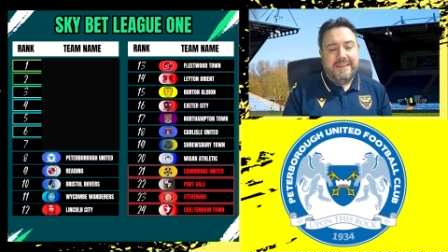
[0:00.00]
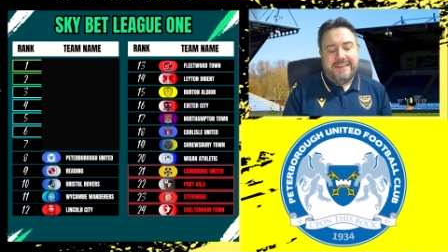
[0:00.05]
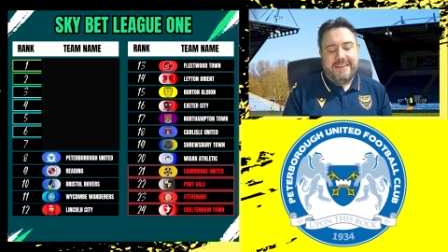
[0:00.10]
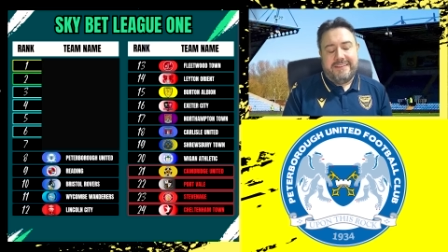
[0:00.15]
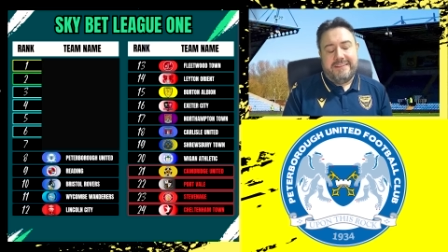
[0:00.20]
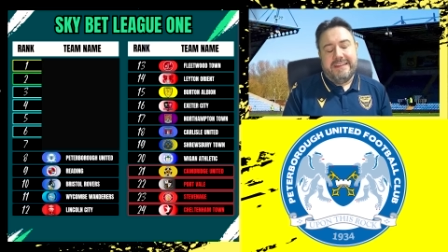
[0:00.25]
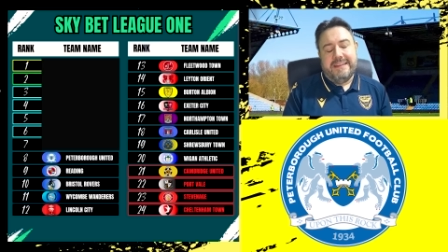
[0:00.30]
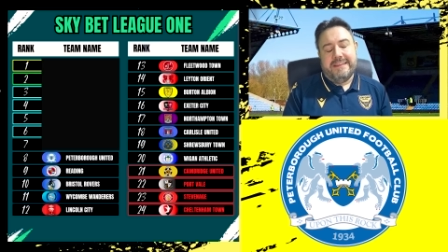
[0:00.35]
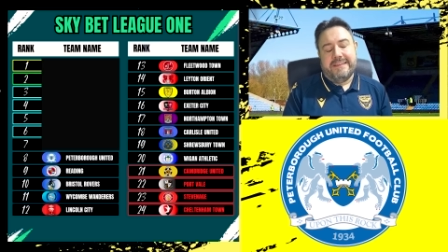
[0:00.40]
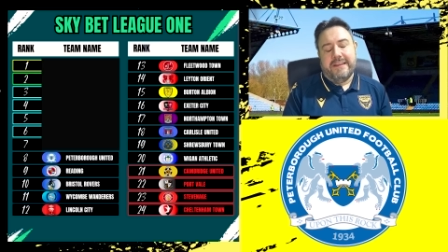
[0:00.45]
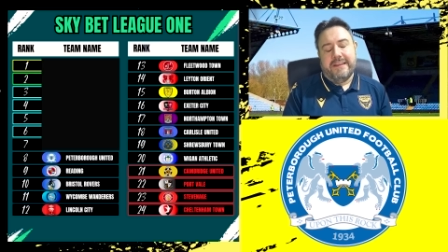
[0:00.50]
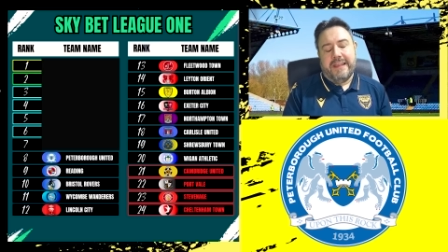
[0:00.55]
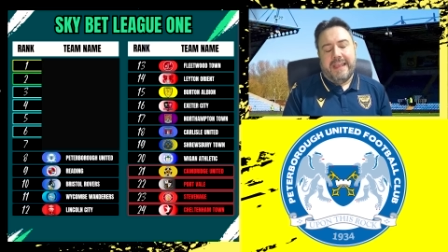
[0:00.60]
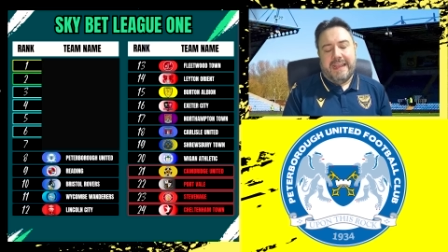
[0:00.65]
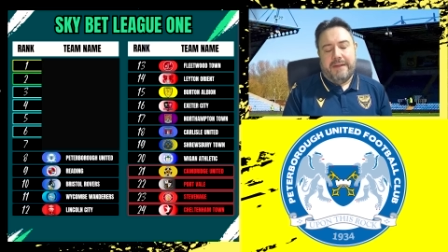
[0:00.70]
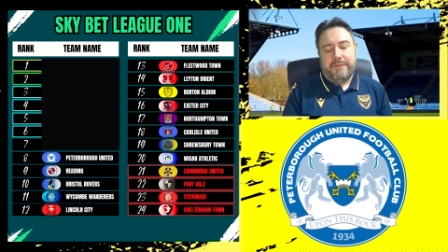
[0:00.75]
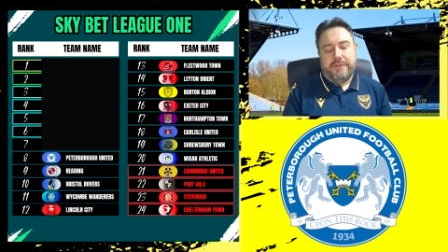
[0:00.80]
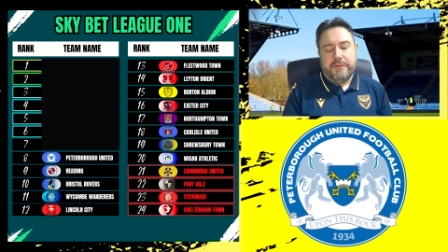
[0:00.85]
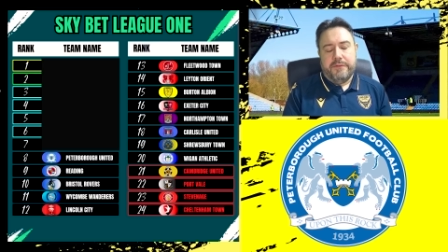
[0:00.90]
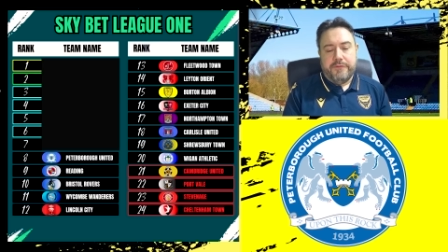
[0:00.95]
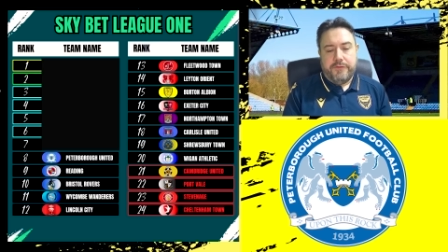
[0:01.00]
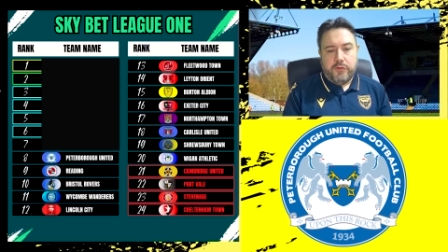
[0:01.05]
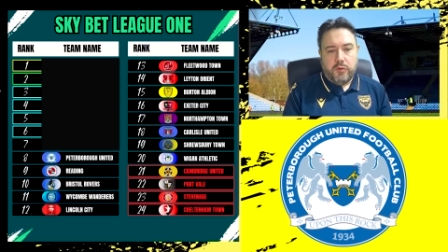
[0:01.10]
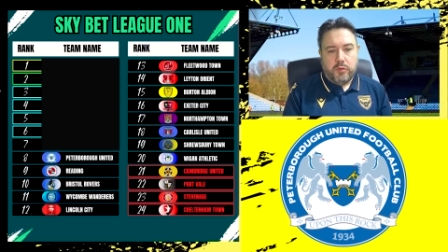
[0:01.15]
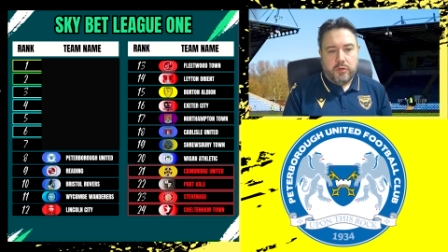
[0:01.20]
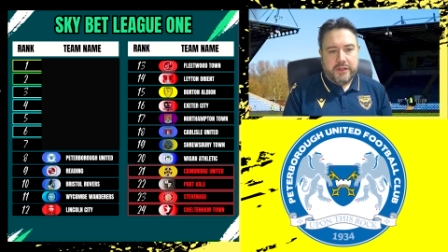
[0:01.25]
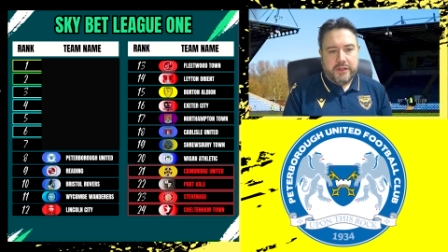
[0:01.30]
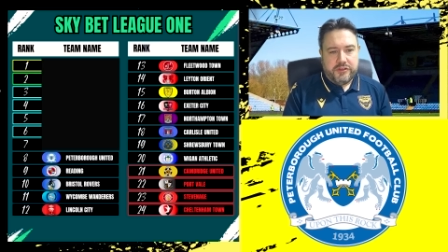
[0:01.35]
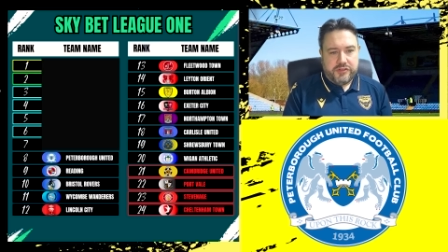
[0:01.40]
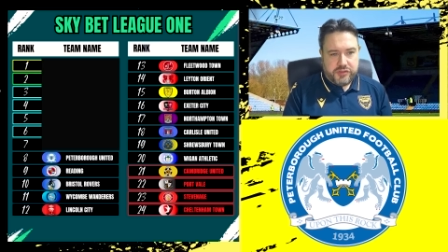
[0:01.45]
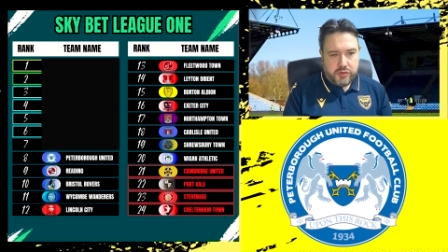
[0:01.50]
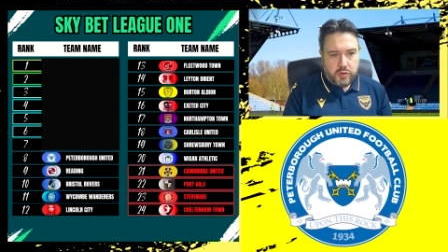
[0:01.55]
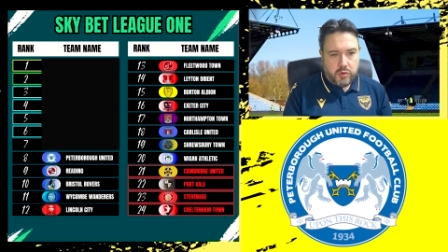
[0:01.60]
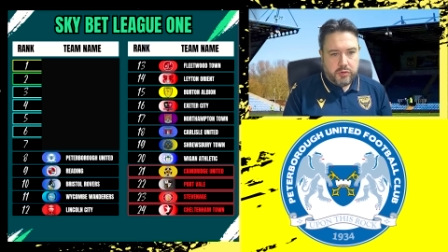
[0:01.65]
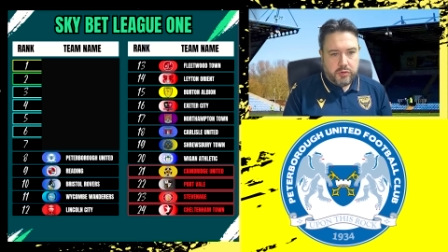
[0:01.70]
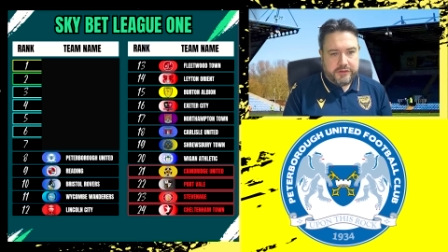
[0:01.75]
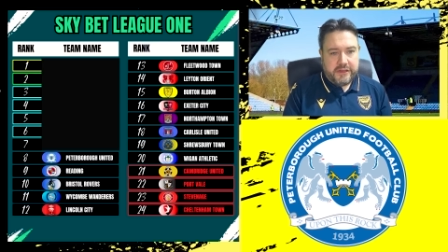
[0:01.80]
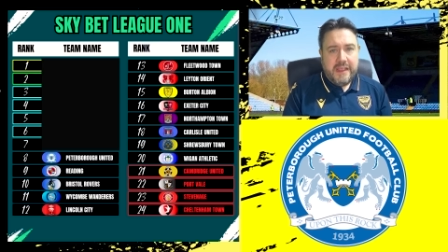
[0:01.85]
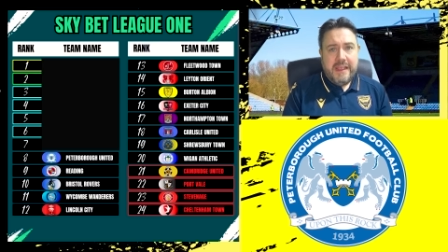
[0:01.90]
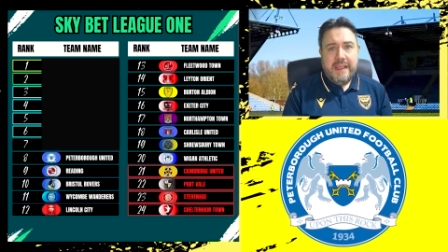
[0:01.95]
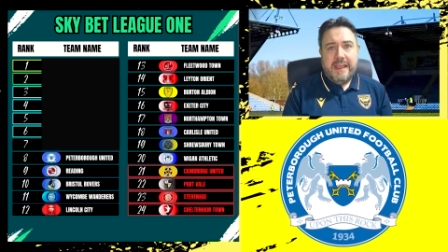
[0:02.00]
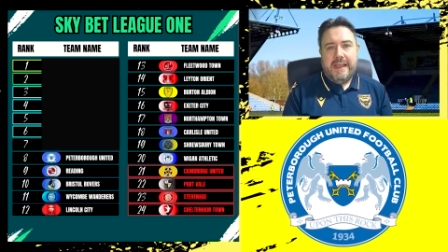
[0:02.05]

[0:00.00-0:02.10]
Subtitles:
this season I have them falling short,